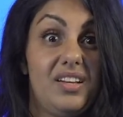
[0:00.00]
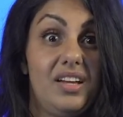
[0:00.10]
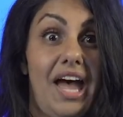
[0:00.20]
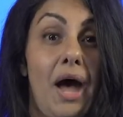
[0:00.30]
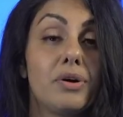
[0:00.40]

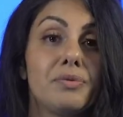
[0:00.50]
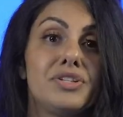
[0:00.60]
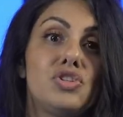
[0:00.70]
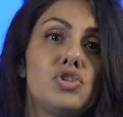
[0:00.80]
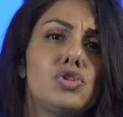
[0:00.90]
How it was
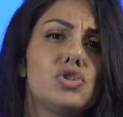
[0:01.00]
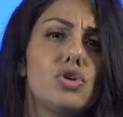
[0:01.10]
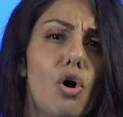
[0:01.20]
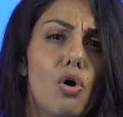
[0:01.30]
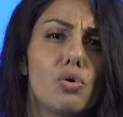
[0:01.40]

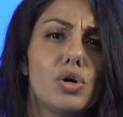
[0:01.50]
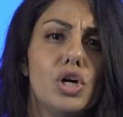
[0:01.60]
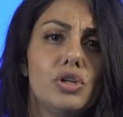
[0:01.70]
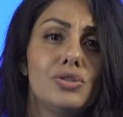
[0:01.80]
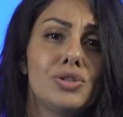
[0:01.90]
so
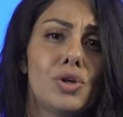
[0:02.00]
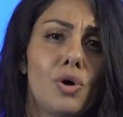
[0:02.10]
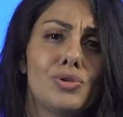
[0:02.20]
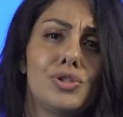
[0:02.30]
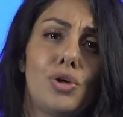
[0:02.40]

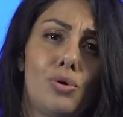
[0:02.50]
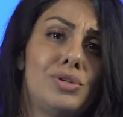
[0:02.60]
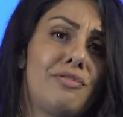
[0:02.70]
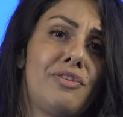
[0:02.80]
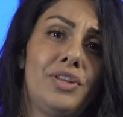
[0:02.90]

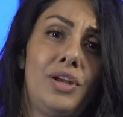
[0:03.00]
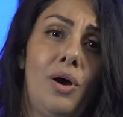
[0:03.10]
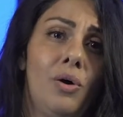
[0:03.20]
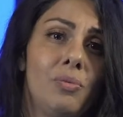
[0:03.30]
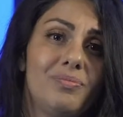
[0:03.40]
different than
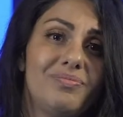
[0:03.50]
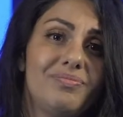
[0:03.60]
home.